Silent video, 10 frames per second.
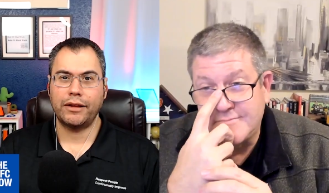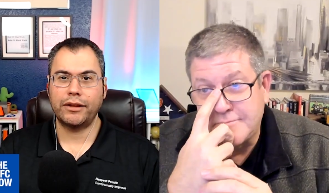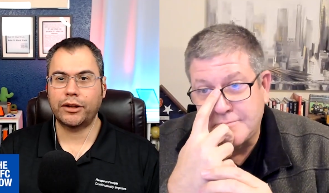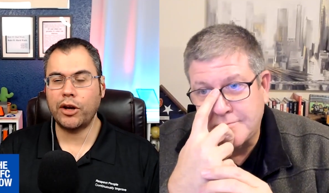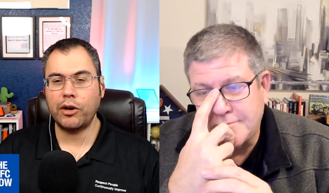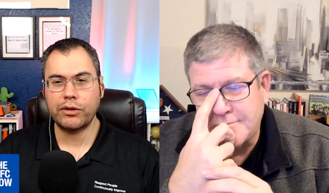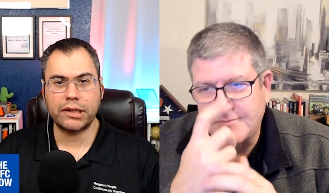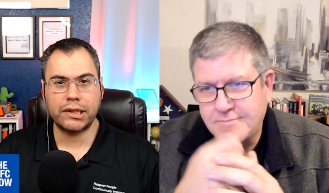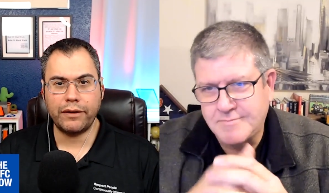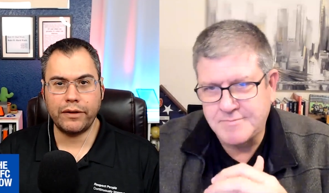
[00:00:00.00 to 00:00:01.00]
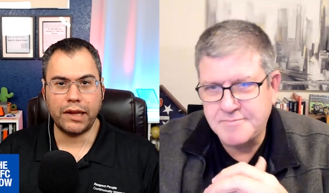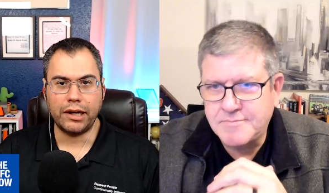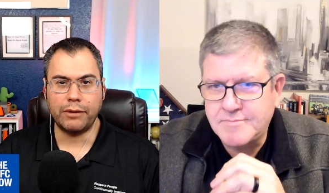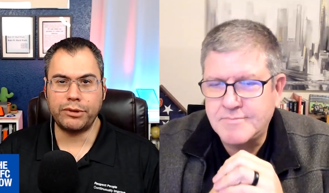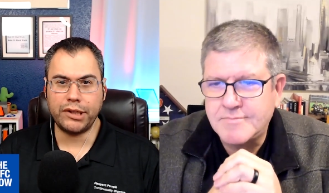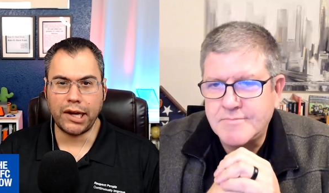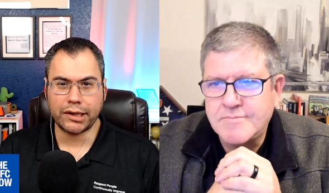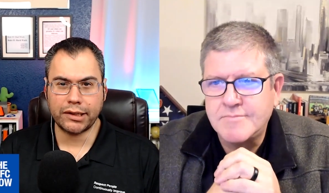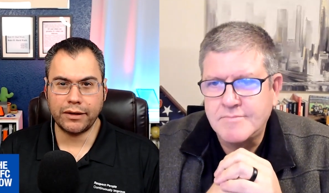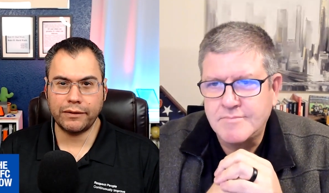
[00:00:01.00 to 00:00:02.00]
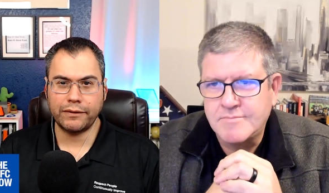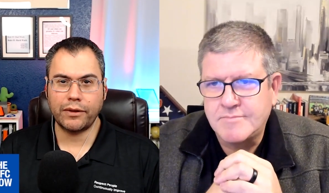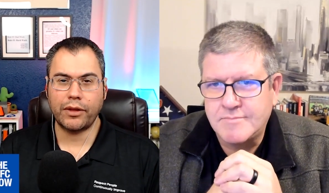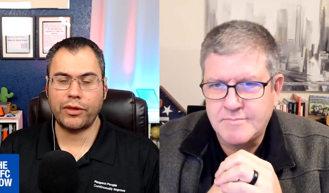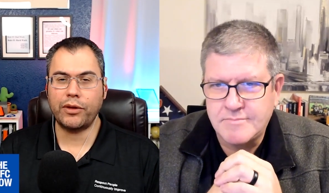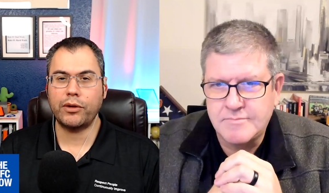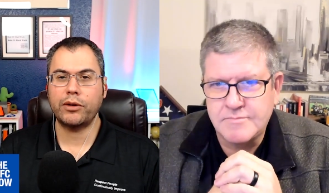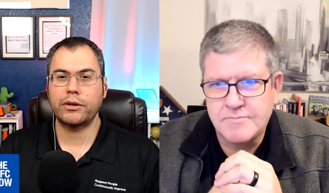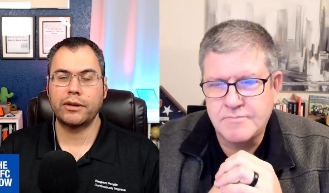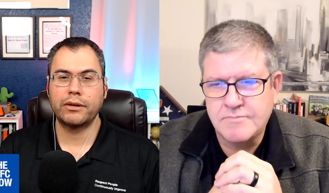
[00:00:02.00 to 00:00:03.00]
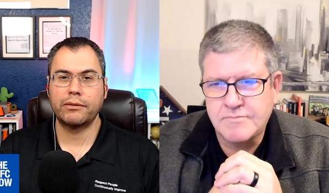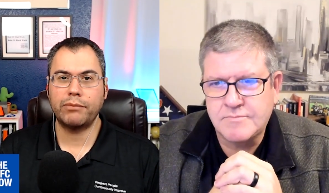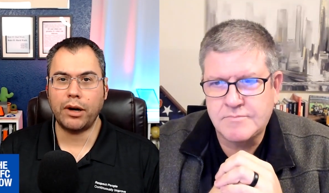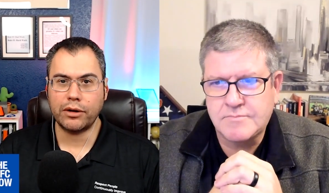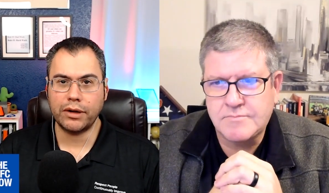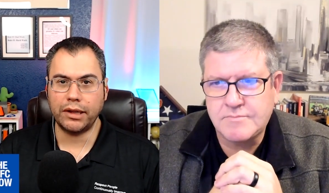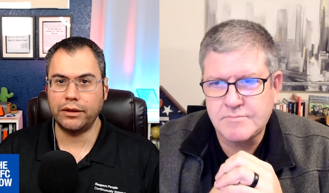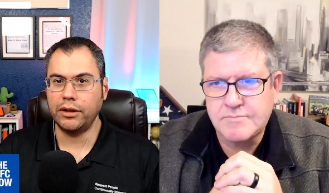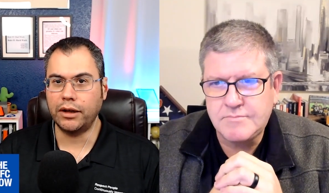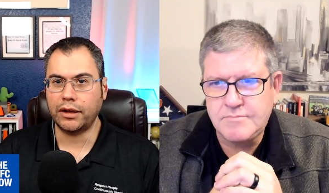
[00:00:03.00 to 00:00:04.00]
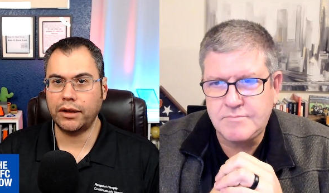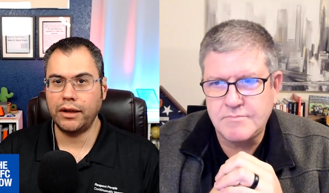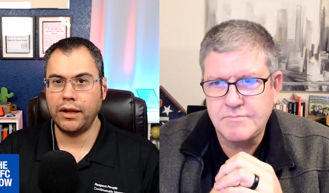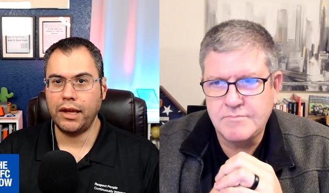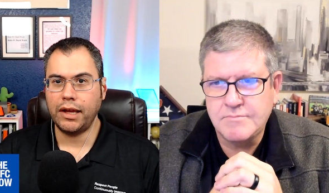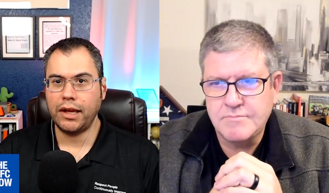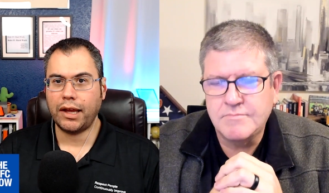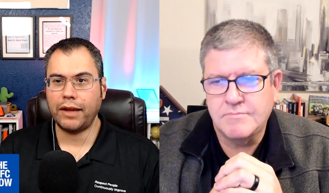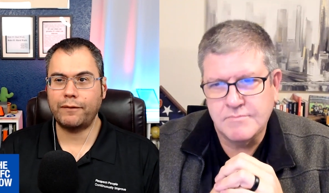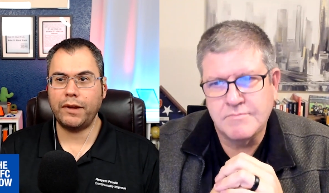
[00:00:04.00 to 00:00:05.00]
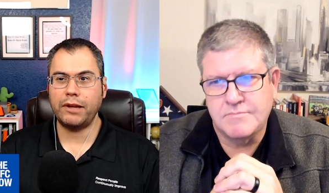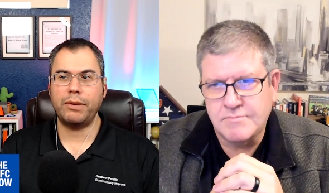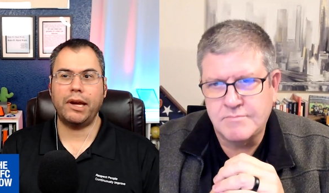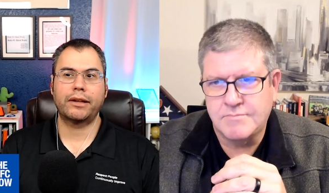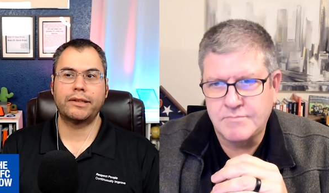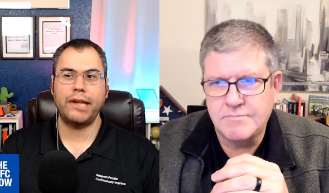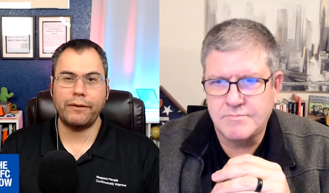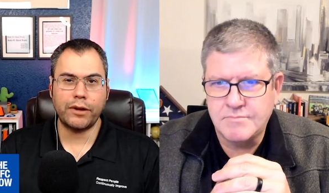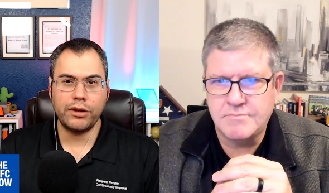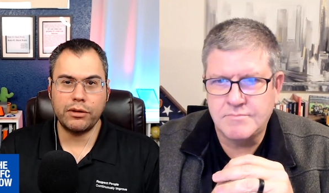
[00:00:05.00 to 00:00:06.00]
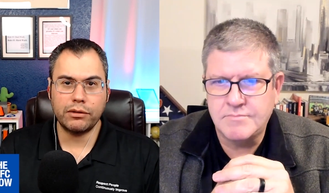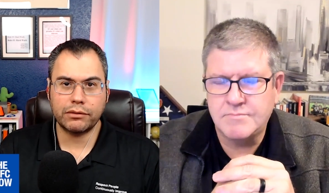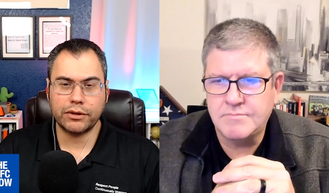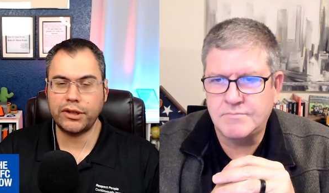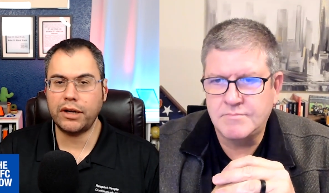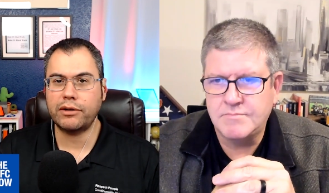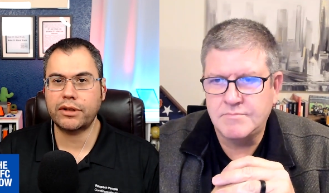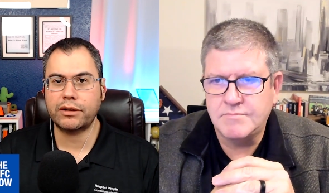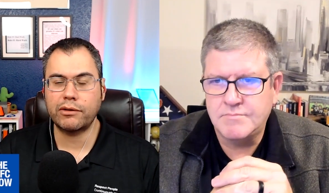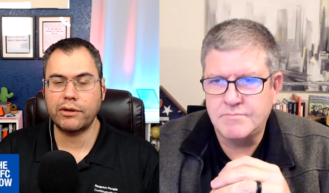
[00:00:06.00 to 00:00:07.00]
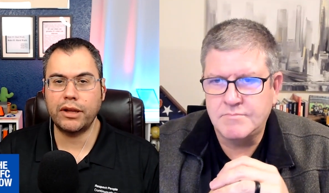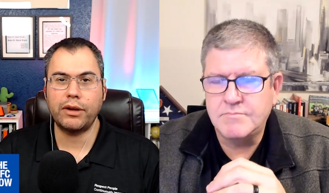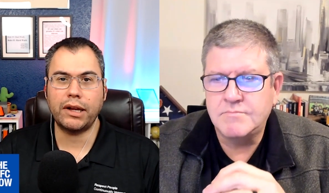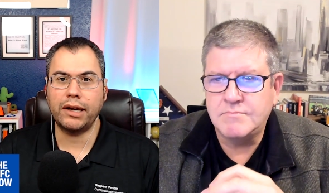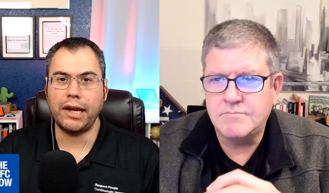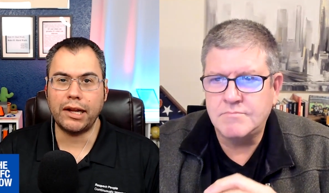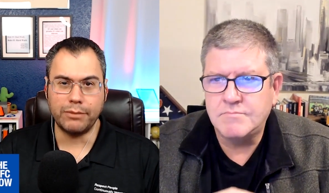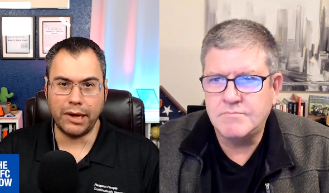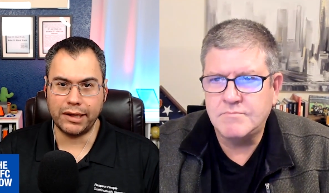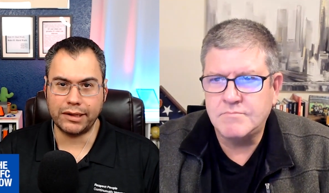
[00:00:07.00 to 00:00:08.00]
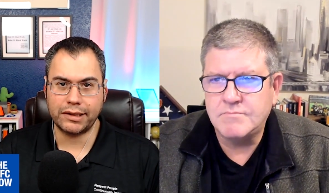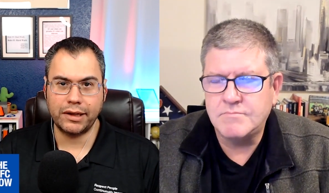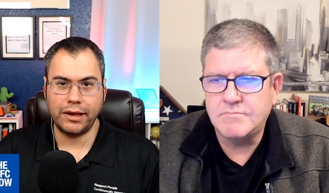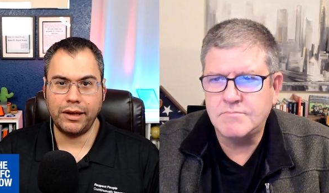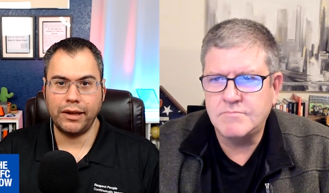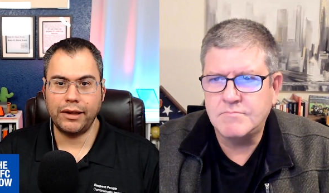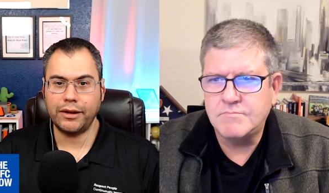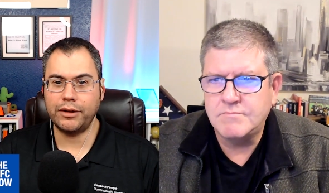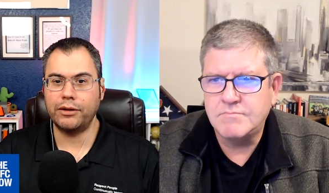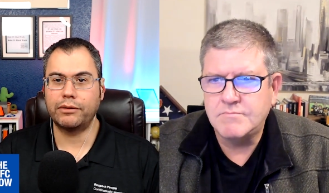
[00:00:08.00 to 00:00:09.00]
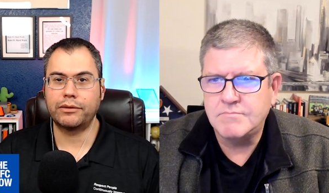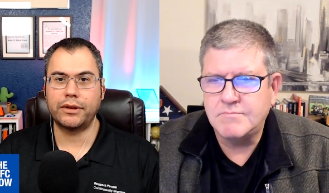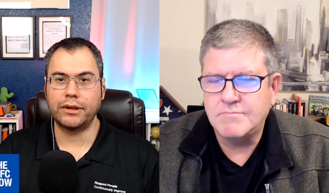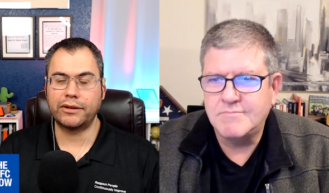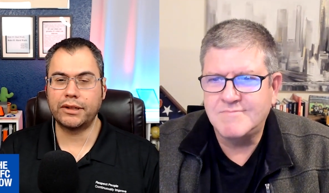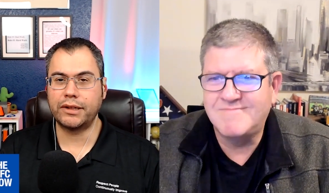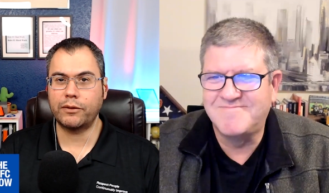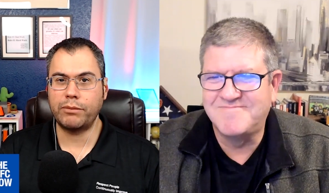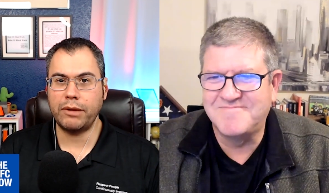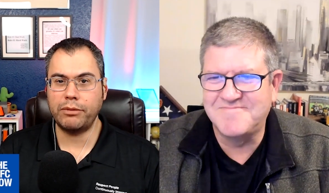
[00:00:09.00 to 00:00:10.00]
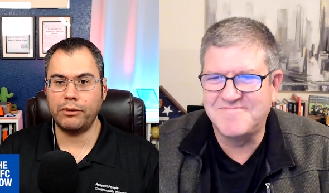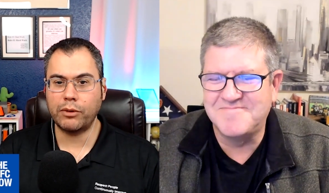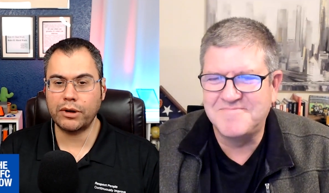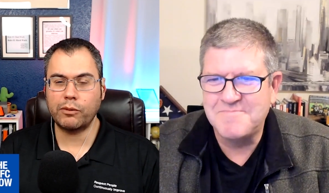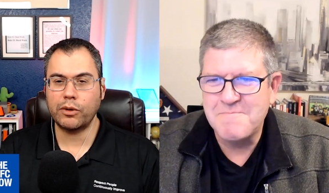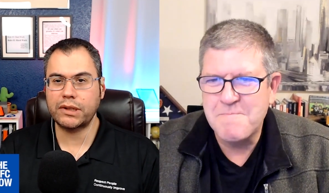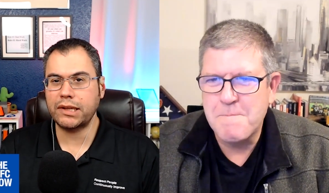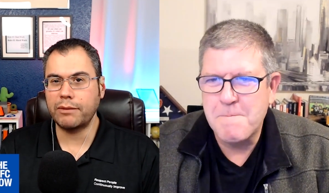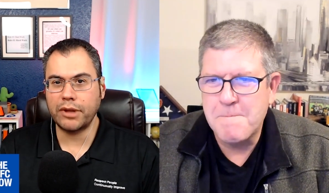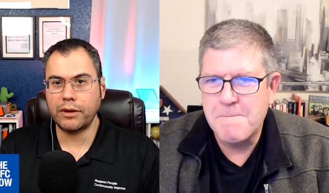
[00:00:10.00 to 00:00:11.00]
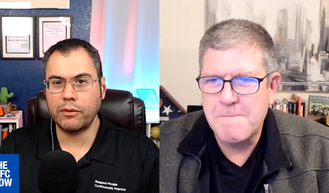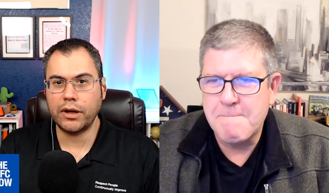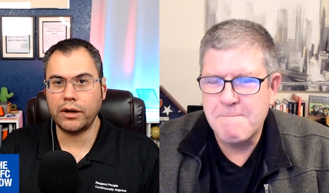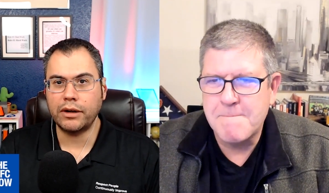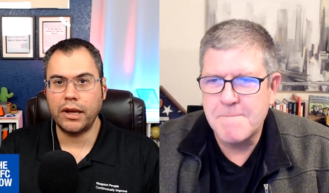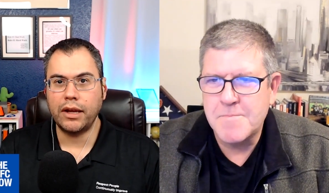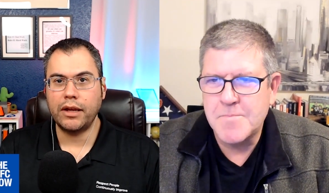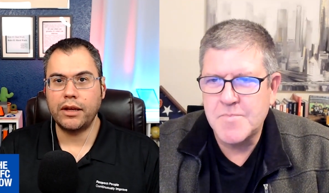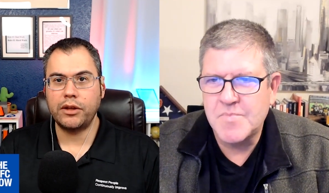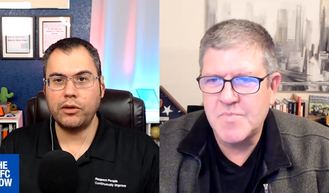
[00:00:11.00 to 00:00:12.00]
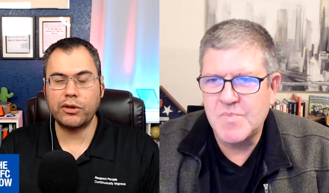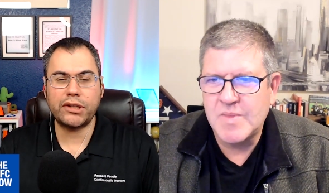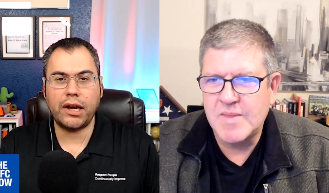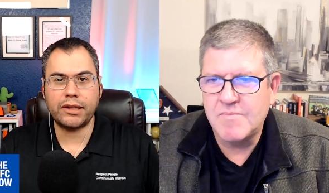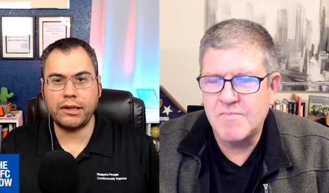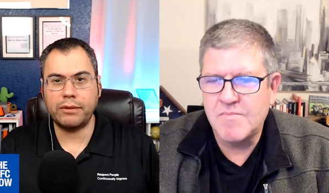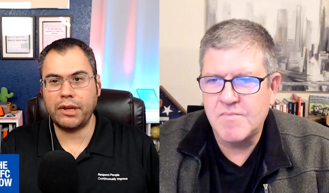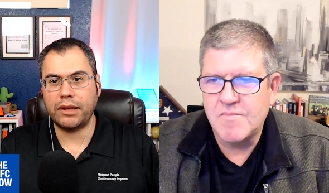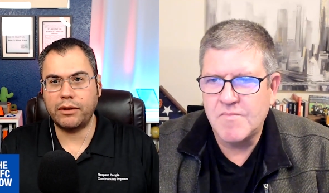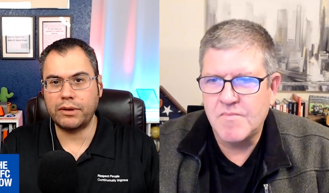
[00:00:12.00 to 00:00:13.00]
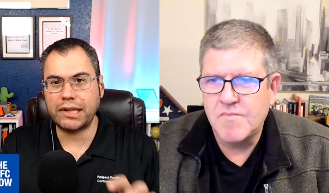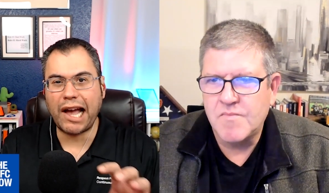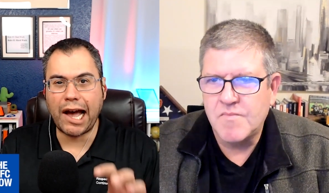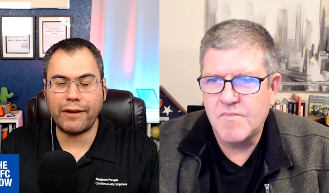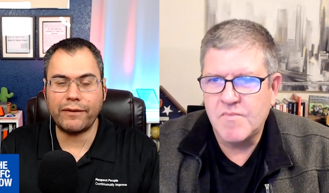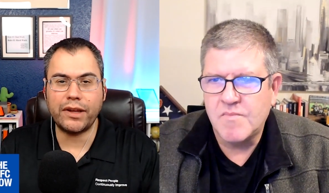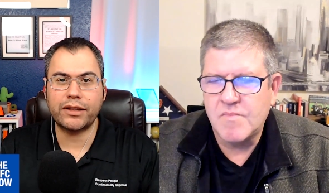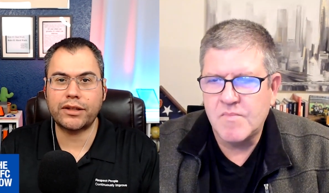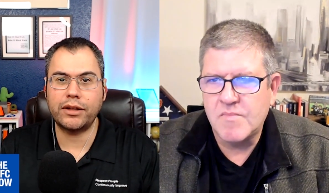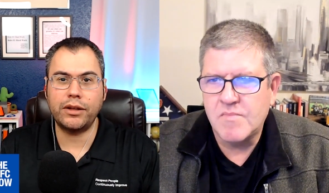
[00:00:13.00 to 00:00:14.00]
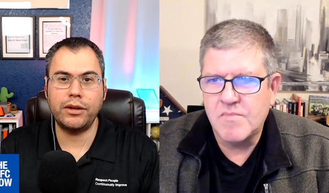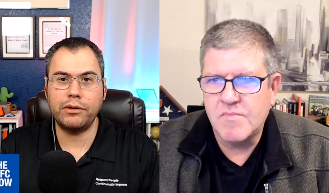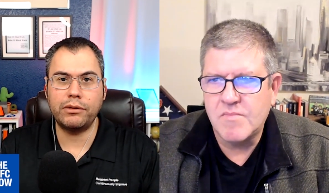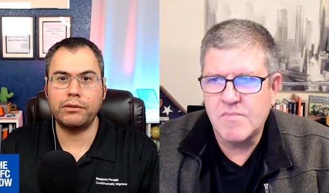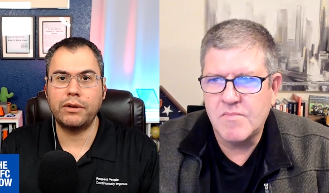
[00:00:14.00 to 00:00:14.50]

Speaker 1: the coach is giving that objective third party look and feedback. Dave, can you share a story and you can anonymize, you know, the, the different people? Were, were it something where you saw something that was obvious to you,